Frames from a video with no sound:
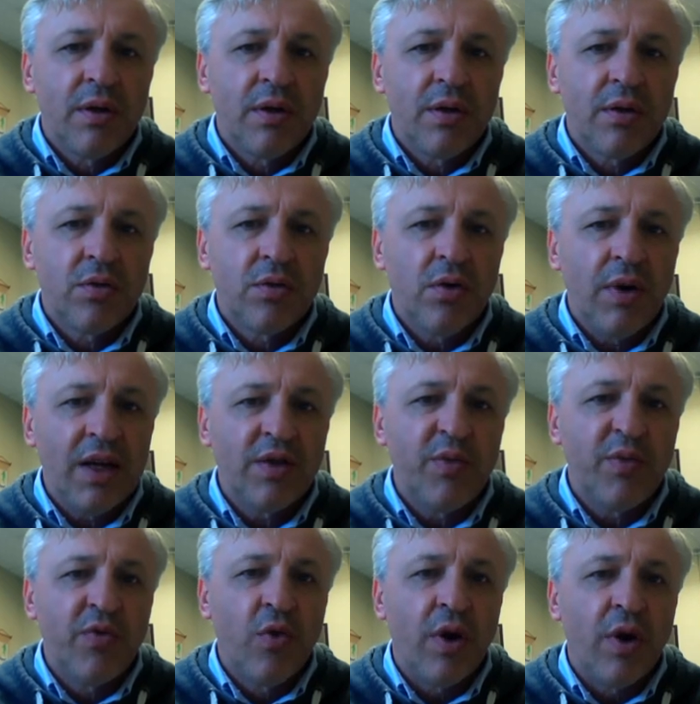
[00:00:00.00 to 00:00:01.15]
So as
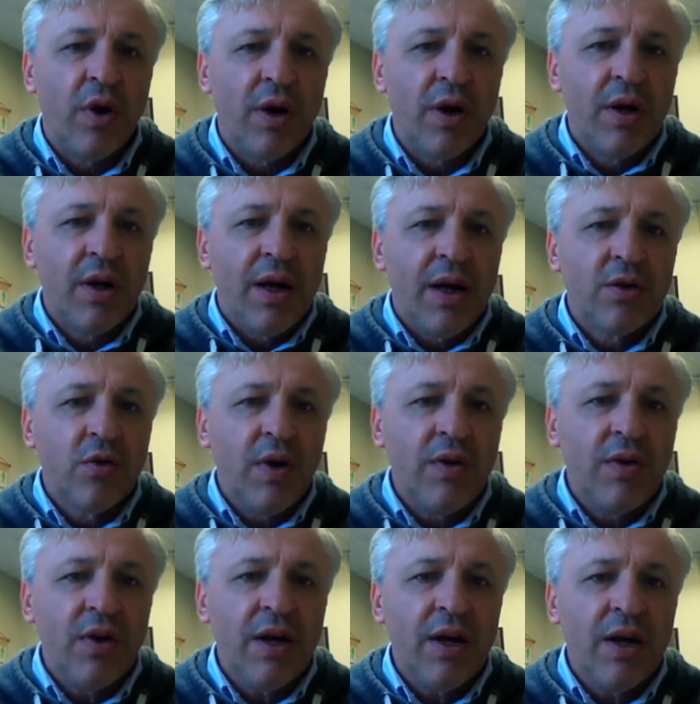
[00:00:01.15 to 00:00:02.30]
before. And so when
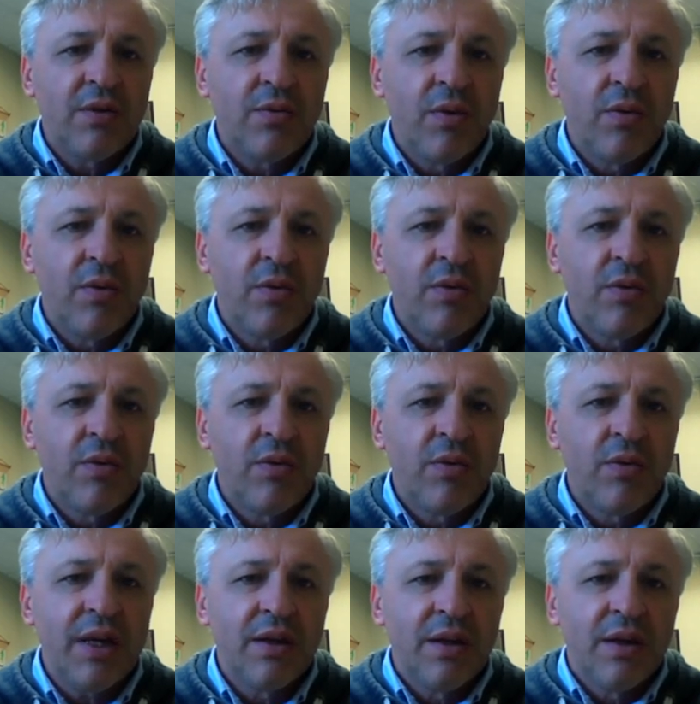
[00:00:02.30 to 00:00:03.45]
we run this, we will see
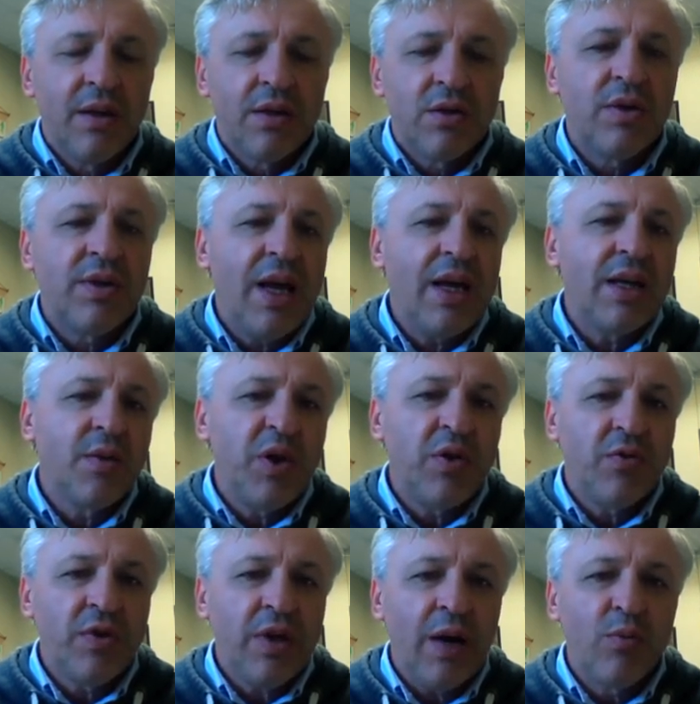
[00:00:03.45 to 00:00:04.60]
that, so it takes a bit
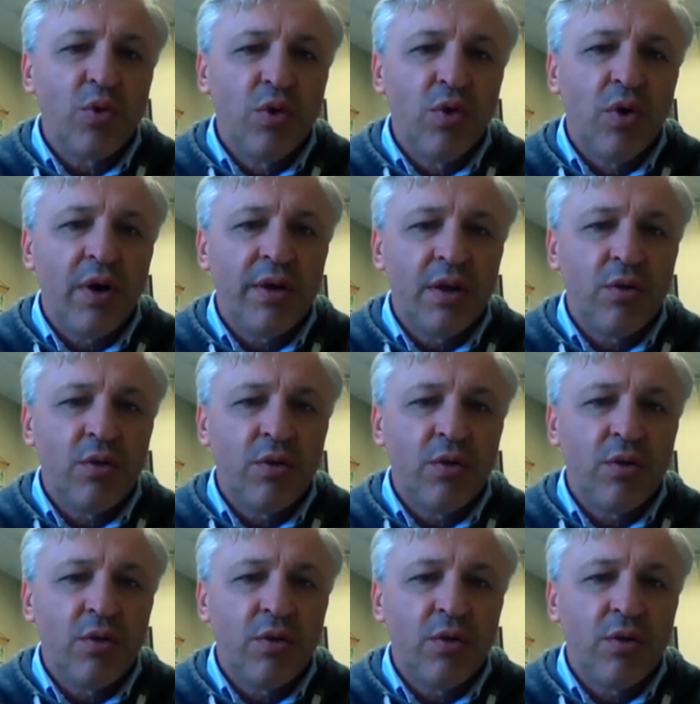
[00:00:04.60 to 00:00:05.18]
of time to load